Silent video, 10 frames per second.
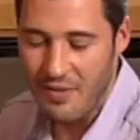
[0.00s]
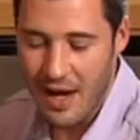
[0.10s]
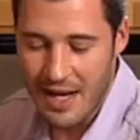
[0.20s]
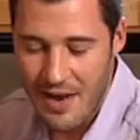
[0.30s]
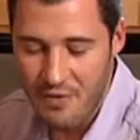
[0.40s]

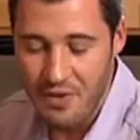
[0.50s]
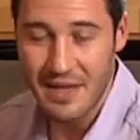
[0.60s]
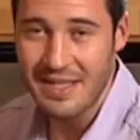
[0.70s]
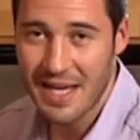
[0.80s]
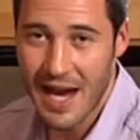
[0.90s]
got
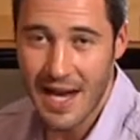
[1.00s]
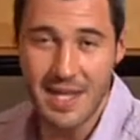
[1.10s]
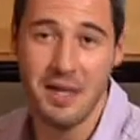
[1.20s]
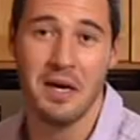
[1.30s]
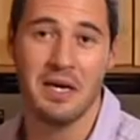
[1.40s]
everything
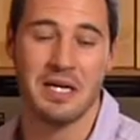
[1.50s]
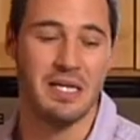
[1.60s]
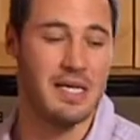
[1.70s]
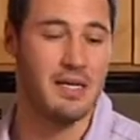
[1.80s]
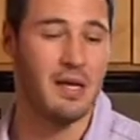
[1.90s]
tidy,
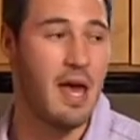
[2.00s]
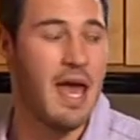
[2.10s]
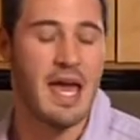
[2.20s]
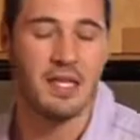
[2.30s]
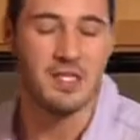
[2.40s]
clean,
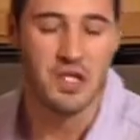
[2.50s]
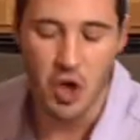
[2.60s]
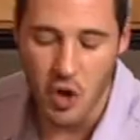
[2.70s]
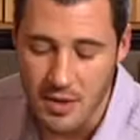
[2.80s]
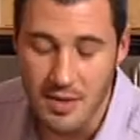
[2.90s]
and it's
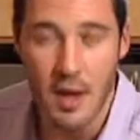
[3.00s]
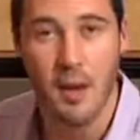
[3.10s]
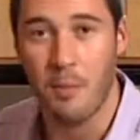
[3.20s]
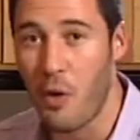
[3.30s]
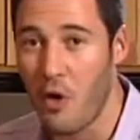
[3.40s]
cooked
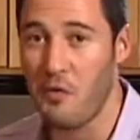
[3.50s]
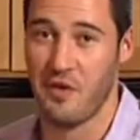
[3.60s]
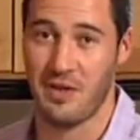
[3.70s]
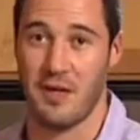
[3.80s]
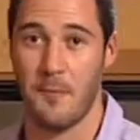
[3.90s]
perfectly.